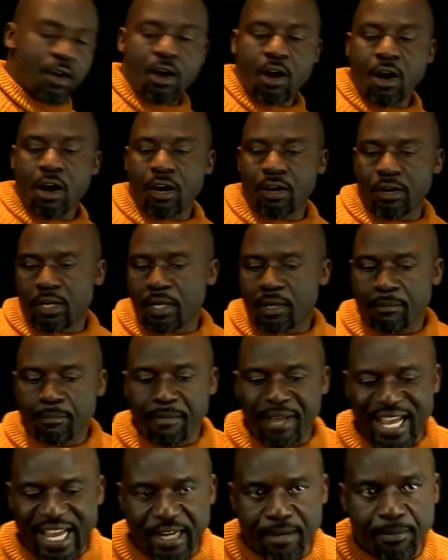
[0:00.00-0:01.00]
or
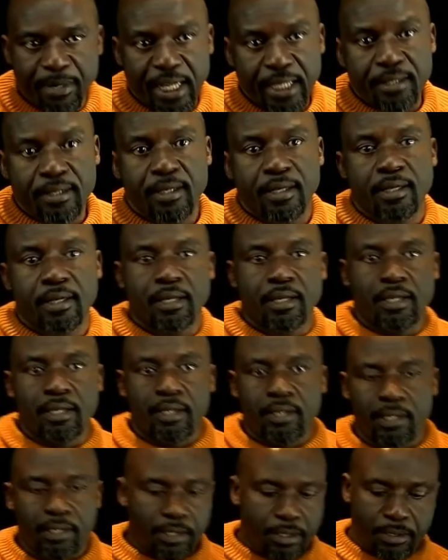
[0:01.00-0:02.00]
BADMAS.
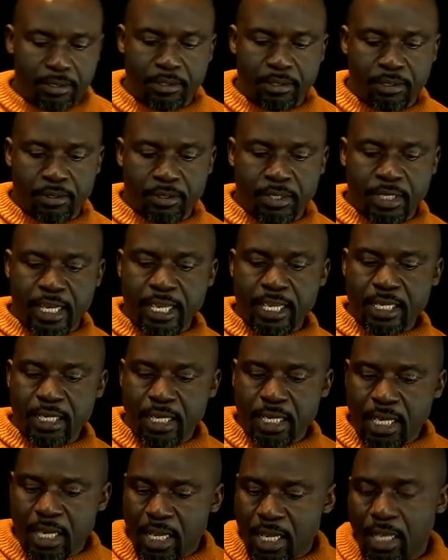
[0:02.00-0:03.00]
Okay,
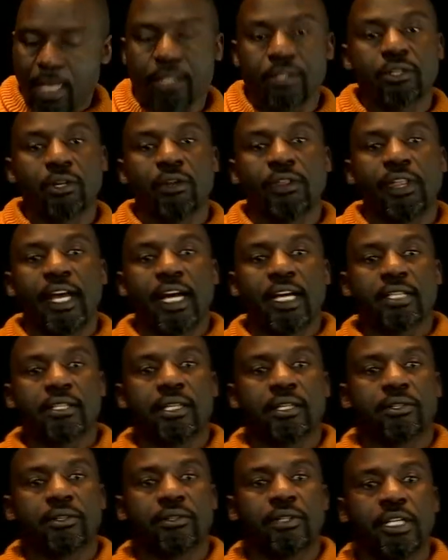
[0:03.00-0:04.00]
and so the
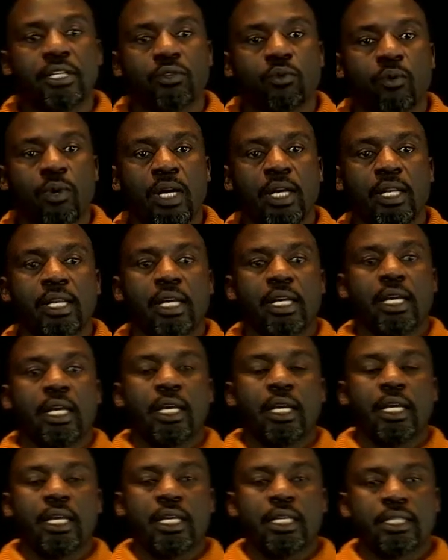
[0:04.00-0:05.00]
answer to this one
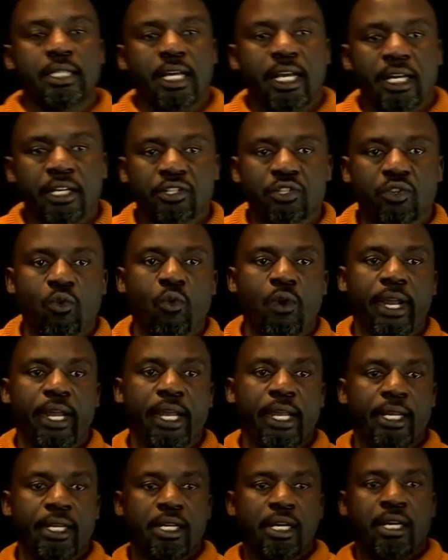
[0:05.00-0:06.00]
is x
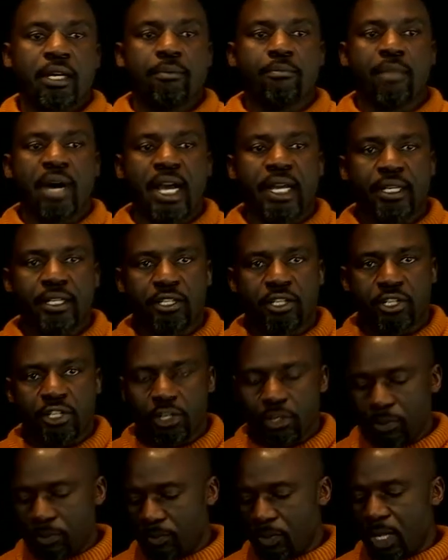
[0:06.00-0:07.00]
squared minus 2.
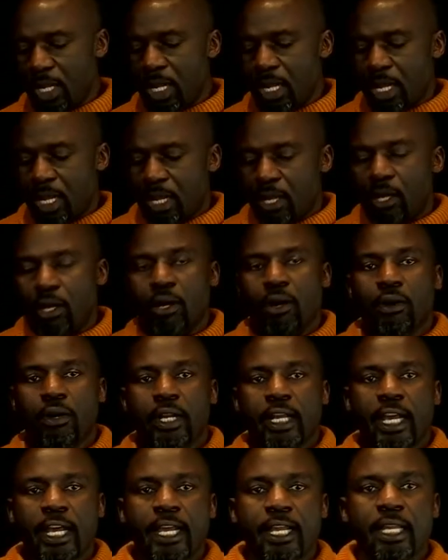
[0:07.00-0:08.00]

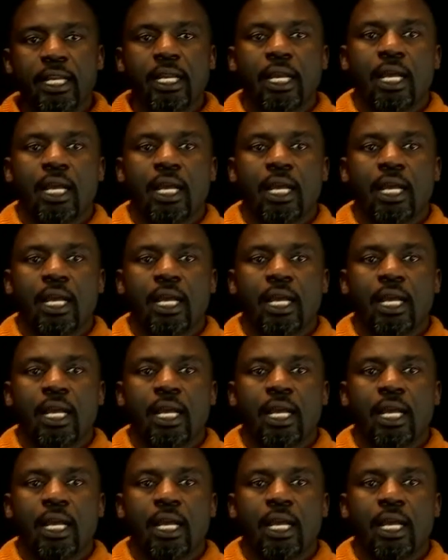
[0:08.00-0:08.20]
Okay,